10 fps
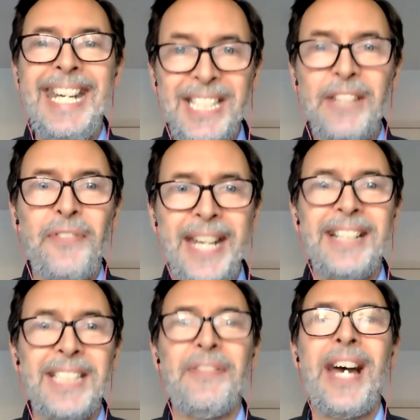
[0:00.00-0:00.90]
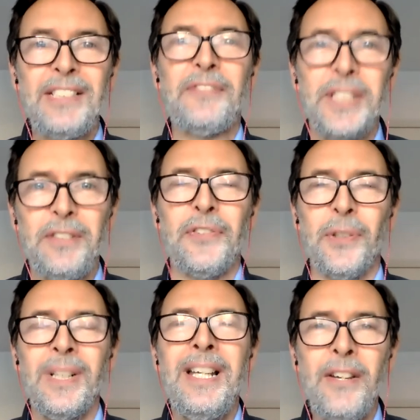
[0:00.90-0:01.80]
is effective and
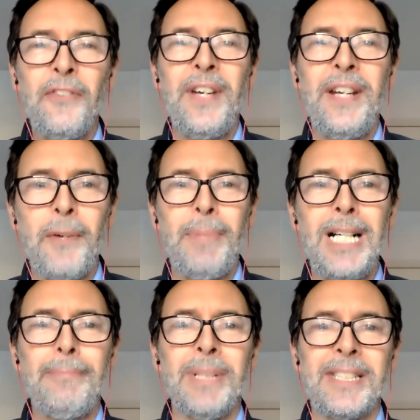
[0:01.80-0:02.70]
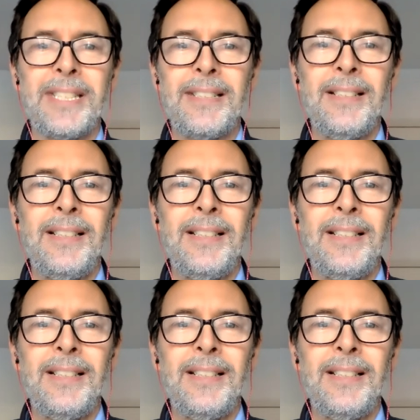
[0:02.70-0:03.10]
fruitful, fit for purpose?